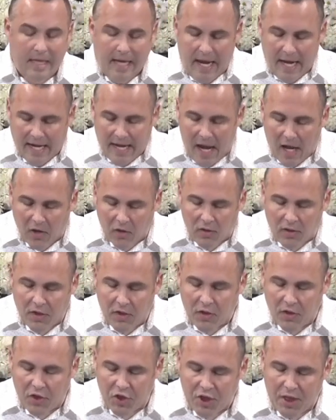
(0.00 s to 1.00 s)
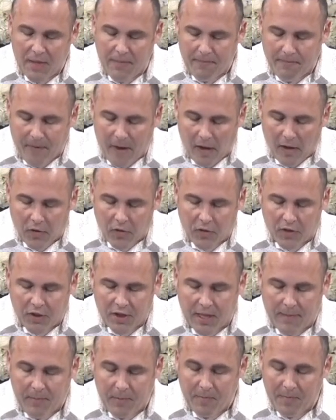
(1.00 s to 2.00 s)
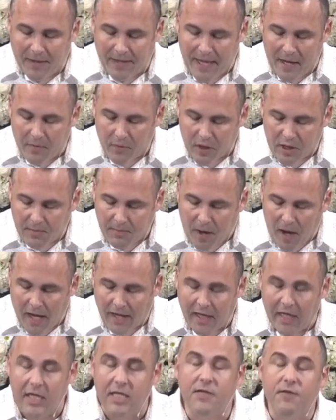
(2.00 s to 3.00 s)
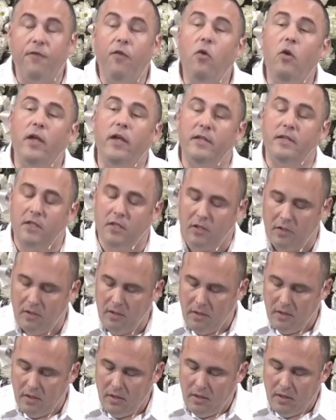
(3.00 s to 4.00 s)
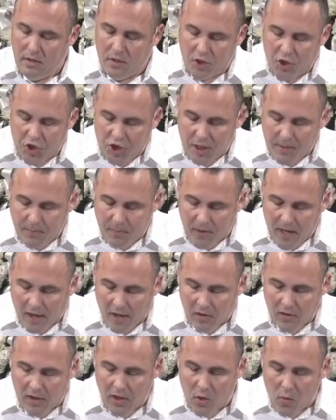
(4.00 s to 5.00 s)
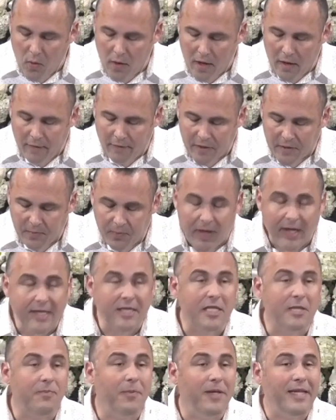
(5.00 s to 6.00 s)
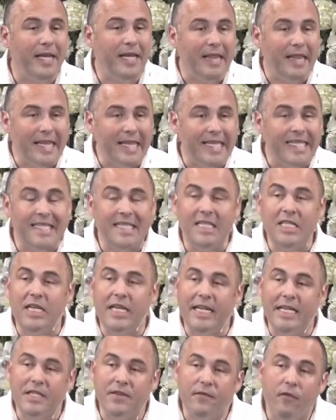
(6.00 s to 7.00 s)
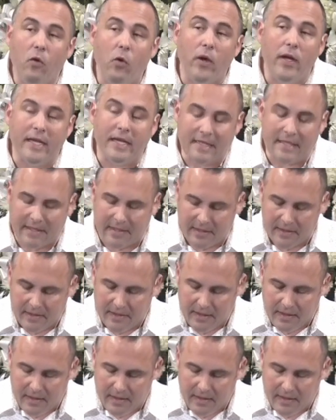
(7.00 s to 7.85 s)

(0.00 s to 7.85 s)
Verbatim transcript: And not only do the sheep follow the shepherd, but they respond to his voice. The sheep are not only aware of his presence, but they listen to his voice.